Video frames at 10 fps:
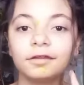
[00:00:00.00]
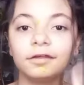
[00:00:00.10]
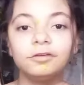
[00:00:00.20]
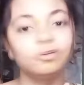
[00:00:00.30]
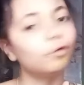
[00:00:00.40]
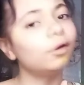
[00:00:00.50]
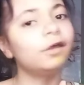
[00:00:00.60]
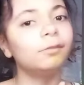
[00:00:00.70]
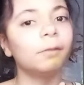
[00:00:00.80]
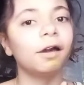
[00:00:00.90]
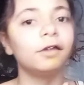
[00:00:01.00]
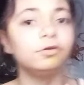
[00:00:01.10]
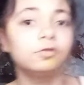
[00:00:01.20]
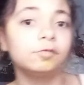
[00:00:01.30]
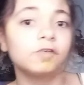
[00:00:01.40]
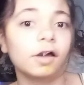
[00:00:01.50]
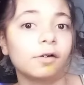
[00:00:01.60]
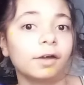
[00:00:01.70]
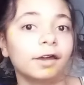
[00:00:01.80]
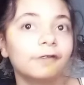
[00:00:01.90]
enjoy my YouTube
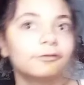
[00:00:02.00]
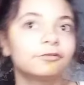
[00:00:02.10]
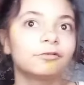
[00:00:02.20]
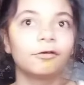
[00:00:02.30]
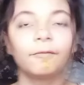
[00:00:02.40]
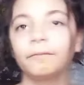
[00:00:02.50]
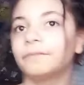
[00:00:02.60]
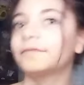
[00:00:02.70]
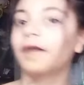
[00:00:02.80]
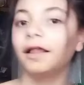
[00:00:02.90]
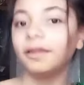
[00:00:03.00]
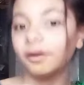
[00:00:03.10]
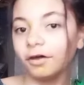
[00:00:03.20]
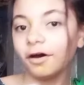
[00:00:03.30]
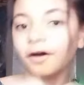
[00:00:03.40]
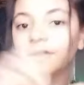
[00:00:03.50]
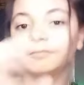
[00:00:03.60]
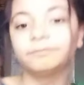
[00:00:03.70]
channel, I guess. Love y'all.